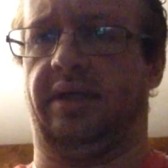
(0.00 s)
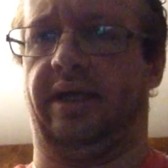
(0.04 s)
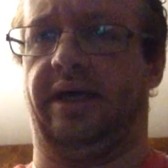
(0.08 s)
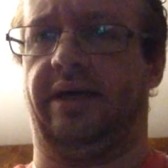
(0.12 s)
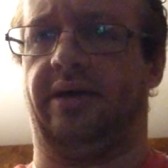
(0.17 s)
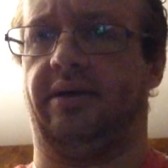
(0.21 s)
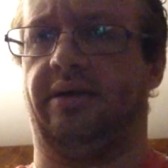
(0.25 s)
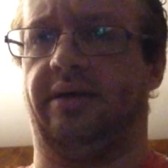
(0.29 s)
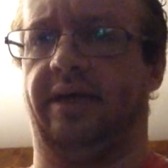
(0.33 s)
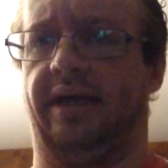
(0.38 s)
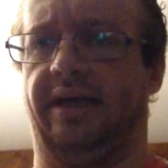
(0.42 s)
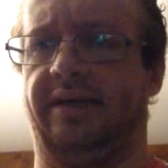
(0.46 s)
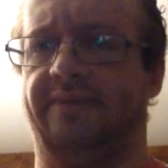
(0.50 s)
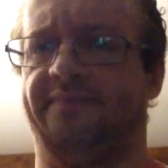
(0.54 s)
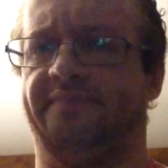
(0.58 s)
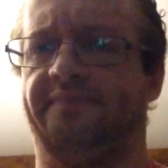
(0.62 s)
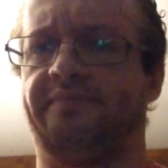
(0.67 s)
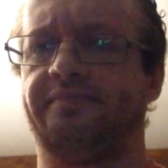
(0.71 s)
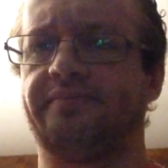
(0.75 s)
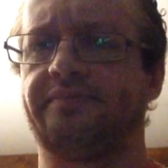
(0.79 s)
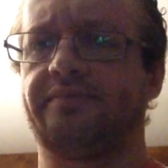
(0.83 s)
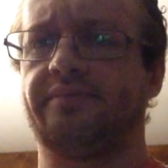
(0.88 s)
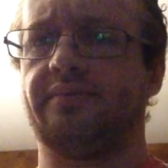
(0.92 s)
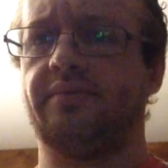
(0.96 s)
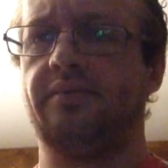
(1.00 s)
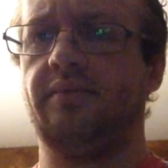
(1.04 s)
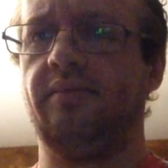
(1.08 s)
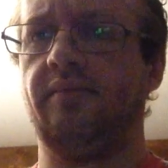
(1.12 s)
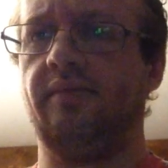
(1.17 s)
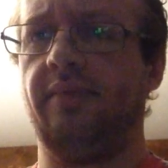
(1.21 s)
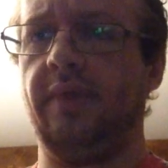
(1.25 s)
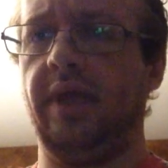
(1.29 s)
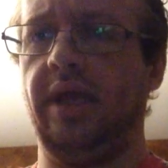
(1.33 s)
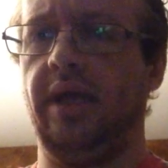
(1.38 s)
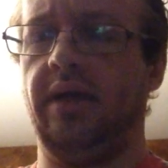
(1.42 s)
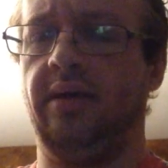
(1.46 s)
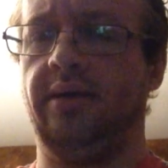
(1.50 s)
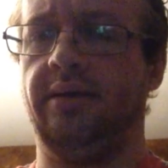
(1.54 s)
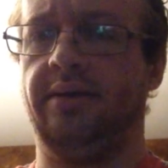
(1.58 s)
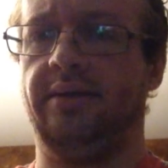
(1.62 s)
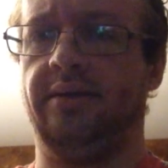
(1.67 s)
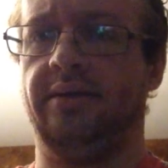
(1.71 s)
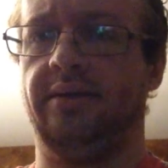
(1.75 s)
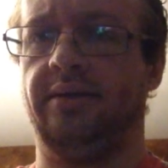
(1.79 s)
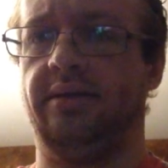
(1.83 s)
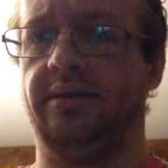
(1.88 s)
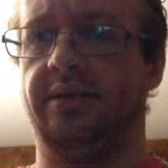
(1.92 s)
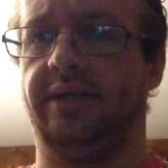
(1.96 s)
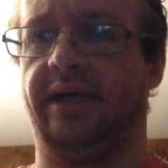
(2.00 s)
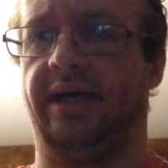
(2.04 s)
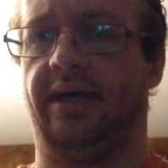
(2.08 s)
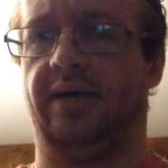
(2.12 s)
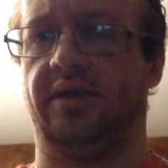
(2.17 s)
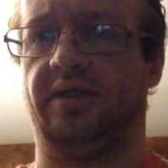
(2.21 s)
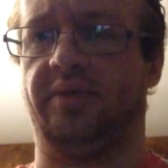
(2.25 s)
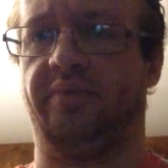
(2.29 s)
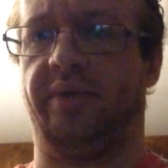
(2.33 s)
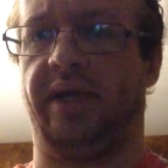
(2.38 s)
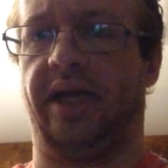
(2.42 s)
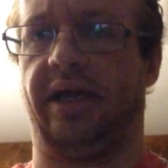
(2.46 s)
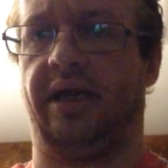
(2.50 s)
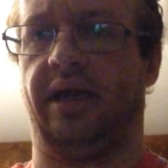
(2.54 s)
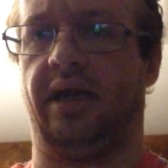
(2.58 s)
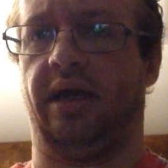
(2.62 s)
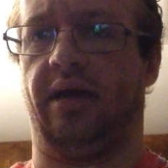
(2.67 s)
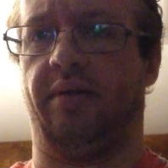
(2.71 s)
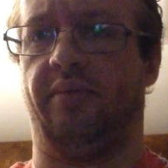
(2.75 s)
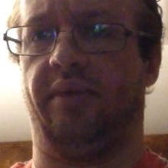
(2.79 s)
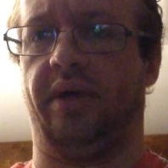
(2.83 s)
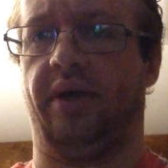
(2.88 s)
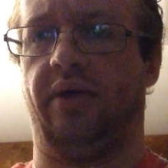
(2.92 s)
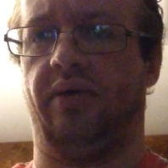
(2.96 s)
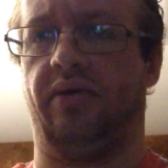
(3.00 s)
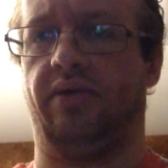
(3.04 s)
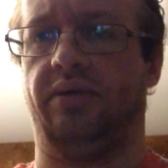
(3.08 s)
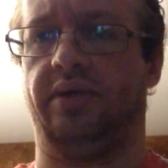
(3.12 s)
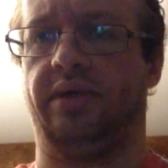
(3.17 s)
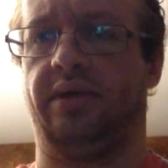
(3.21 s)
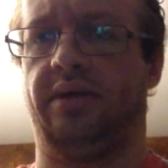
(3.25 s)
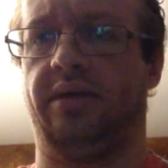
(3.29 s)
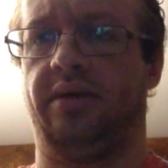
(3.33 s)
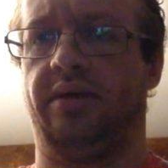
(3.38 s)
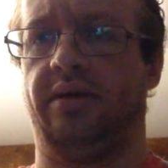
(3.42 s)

Leonard that tells Penny about